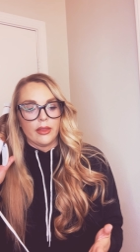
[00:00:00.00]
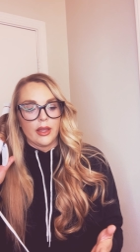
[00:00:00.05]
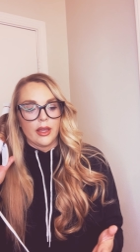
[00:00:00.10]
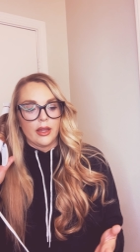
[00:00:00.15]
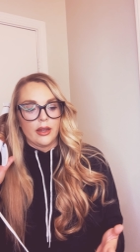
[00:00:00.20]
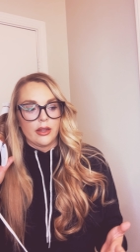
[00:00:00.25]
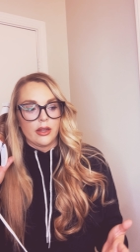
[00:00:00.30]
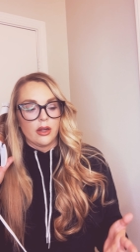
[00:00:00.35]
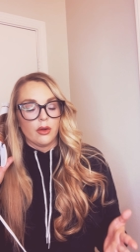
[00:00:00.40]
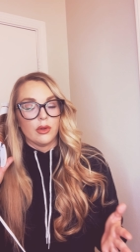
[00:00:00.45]

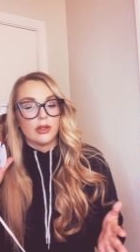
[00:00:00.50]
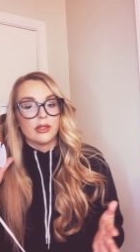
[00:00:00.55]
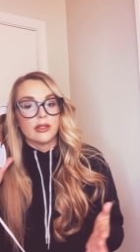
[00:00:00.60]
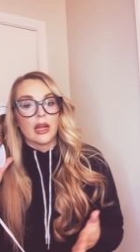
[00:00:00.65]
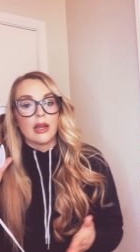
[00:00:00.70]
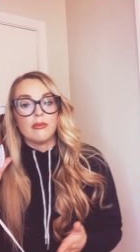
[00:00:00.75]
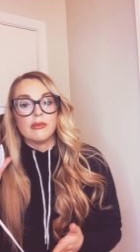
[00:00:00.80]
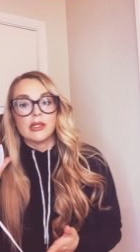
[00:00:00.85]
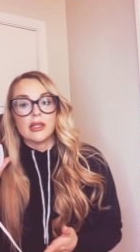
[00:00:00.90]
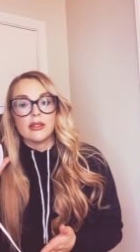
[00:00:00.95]
then, you know, when
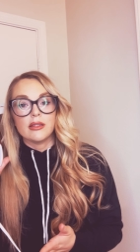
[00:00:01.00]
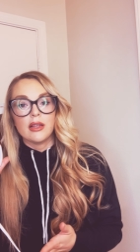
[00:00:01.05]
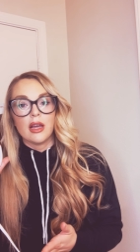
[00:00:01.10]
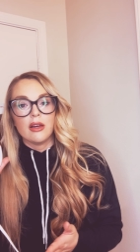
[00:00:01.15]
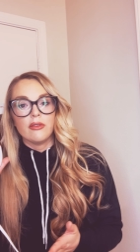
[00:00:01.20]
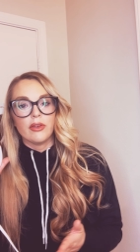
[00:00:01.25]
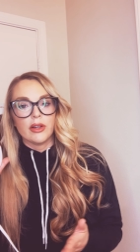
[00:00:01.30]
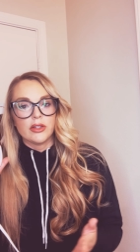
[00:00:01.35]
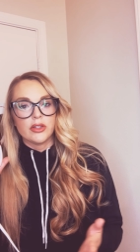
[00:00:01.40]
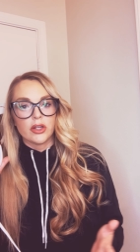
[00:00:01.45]
times get
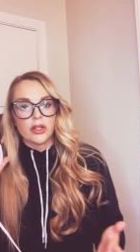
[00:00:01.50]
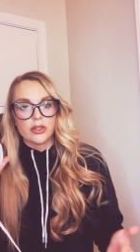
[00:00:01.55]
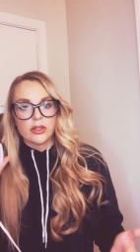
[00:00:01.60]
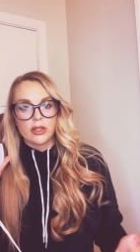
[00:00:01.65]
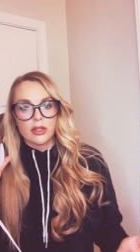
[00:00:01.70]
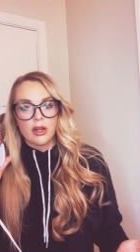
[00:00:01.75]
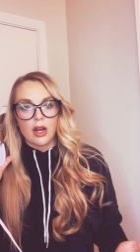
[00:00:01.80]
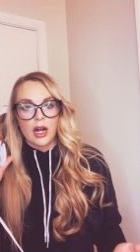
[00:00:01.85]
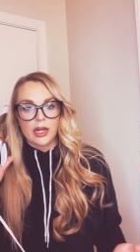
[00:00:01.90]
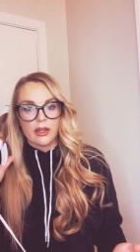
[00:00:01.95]
tough, I turn to
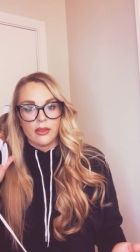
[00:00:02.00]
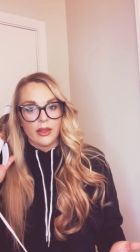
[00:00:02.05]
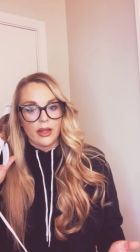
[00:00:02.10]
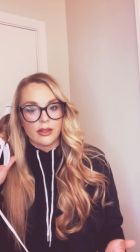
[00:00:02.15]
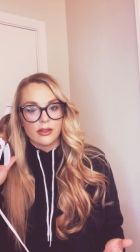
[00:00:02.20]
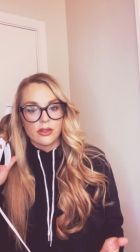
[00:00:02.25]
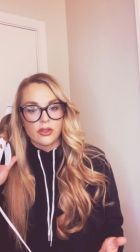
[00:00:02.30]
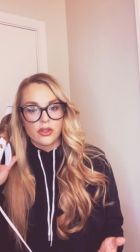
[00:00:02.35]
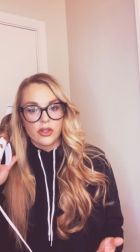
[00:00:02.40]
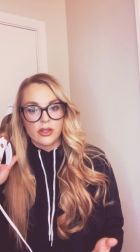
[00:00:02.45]
God, and
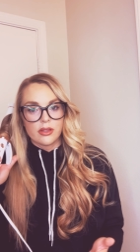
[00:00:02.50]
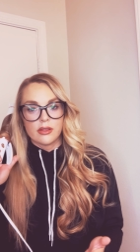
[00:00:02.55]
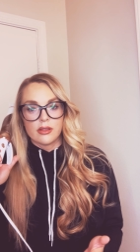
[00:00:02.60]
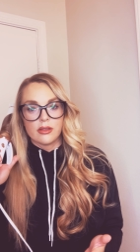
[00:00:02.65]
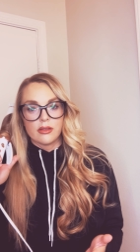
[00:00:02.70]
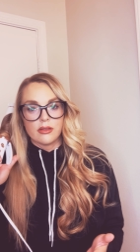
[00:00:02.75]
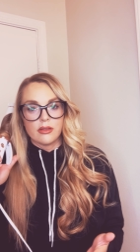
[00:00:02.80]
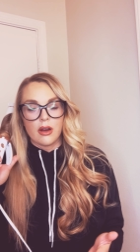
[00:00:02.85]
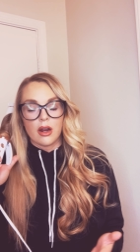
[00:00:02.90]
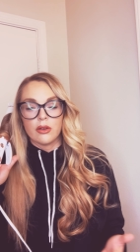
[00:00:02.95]
that's
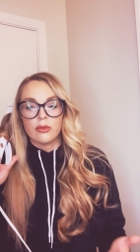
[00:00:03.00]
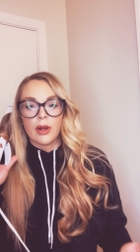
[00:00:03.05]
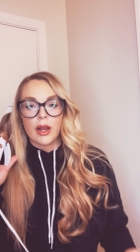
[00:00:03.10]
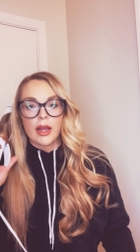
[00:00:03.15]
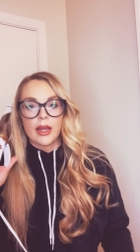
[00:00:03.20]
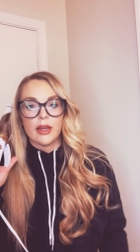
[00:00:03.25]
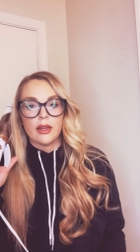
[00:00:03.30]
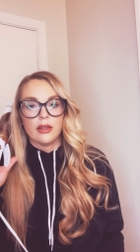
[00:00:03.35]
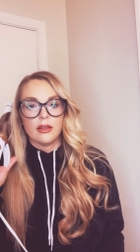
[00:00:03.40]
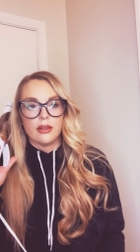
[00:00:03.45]
just not
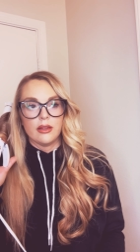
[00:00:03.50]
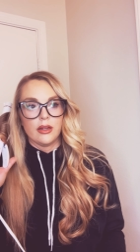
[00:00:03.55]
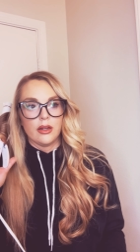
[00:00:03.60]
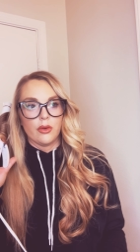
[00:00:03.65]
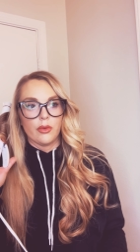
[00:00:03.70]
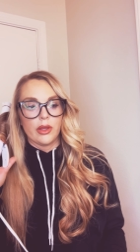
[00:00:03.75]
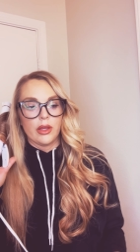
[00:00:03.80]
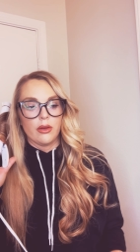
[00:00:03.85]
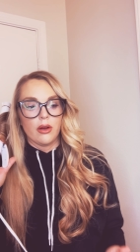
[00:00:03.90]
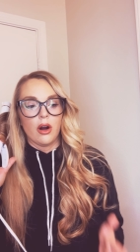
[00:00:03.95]
right. You know,
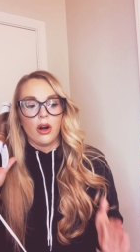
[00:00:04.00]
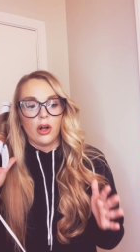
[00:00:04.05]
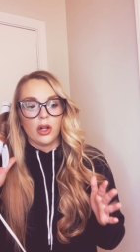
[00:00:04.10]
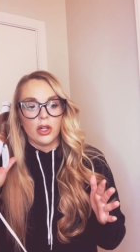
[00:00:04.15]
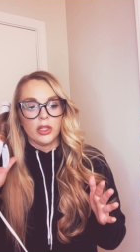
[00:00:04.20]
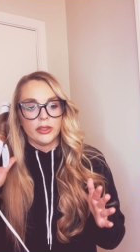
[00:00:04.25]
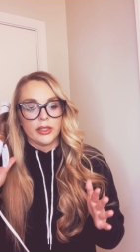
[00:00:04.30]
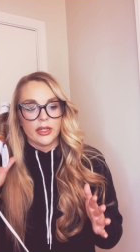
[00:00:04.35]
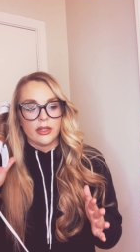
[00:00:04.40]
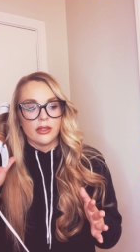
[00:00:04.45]
we
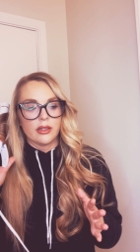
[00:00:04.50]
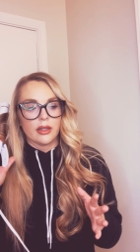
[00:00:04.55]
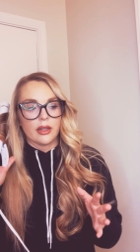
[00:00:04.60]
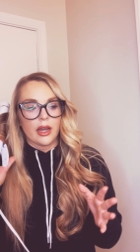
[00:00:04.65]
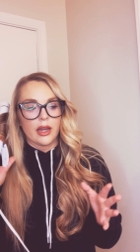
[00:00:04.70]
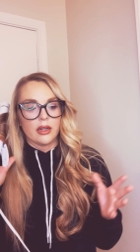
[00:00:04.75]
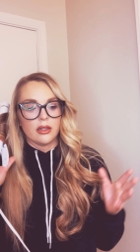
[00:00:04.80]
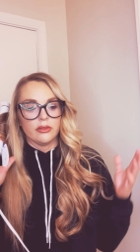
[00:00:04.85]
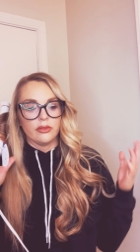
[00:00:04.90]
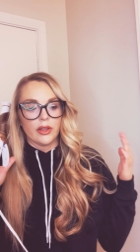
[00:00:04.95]
all need to
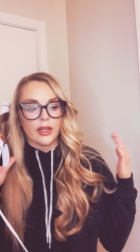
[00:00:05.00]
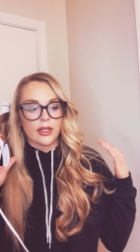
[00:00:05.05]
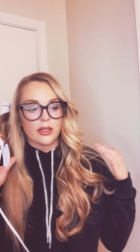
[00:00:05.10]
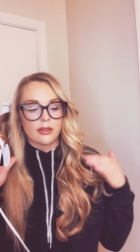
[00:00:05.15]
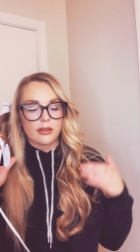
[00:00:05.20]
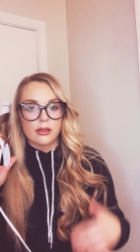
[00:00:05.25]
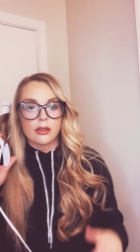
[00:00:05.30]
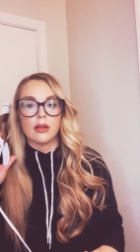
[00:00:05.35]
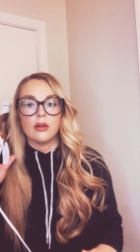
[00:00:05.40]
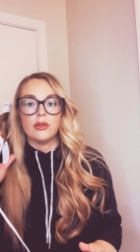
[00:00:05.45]
kind of like
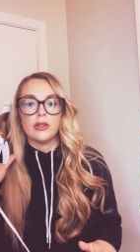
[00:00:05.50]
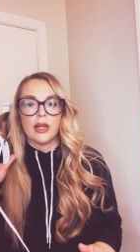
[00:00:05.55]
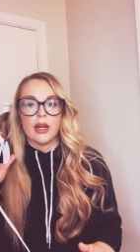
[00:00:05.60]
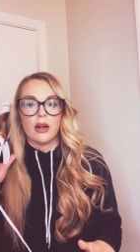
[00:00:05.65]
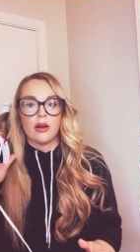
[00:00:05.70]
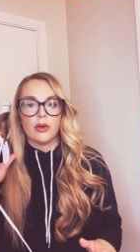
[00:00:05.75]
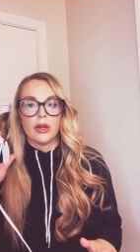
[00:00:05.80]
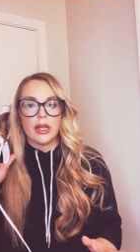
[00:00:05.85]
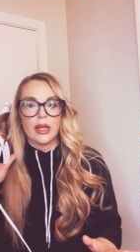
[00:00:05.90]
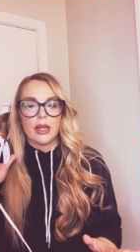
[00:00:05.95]
slow
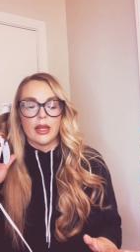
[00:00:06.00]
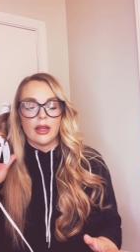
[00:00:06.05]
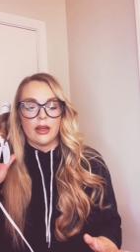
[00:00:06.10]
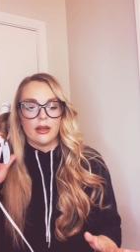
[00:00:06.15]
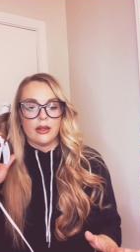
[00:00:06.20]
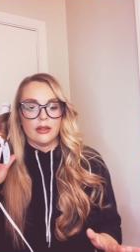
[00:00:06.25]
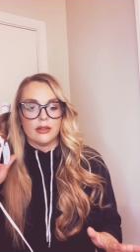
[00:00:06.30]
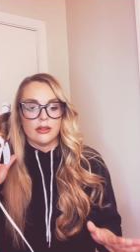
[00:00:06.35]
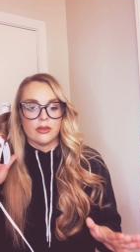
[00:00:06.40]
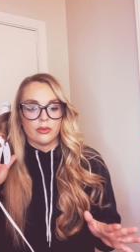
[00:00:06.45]
down
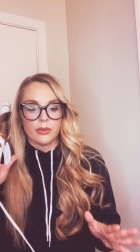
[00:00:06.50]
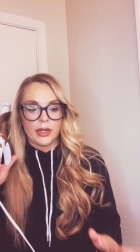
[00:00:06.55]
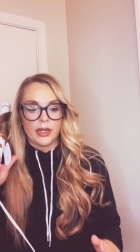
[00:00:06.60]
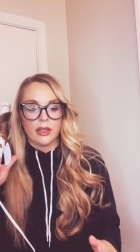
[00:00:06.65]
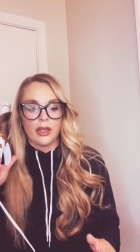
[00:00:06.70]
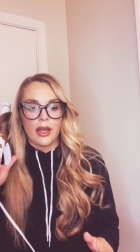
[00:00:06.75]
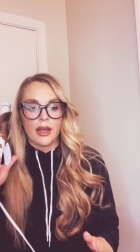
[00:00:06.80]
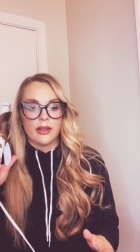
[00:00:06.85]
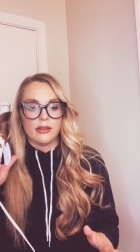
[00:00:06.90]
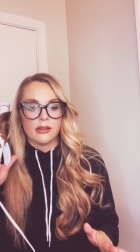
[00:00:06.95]
and
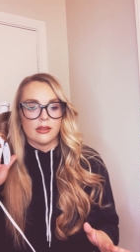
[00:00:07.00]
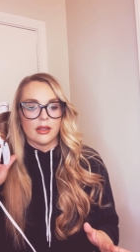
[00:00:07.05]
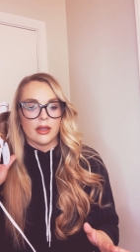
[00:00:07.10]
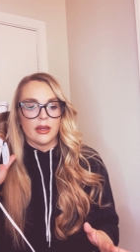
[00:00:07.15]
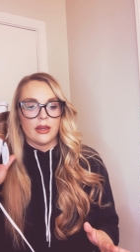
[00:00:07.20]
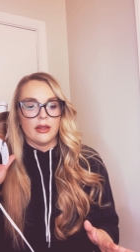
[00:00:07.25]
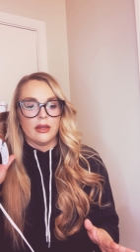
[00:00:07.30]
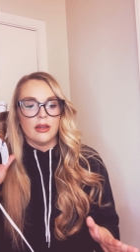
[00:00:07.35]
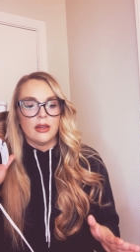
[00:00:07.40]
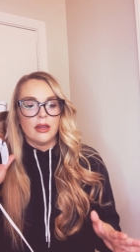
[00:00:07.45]
realize
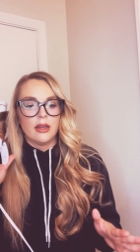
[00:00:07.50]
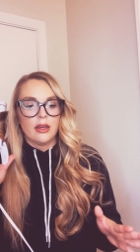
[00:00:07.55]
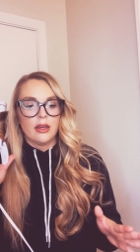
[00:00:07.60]
that,